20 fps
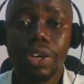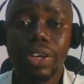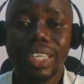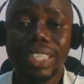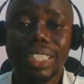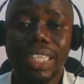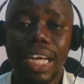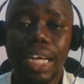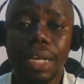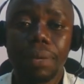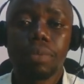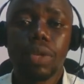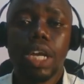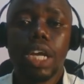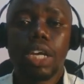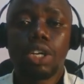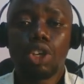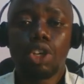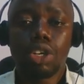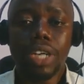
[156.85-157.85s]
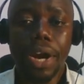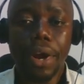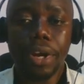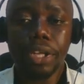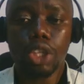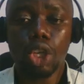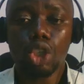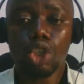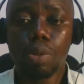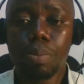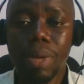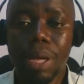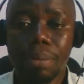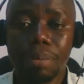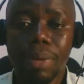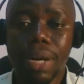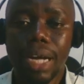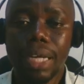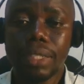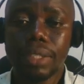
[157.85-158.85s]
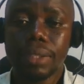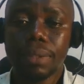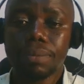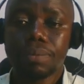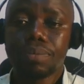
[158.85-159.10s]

is that your directors or members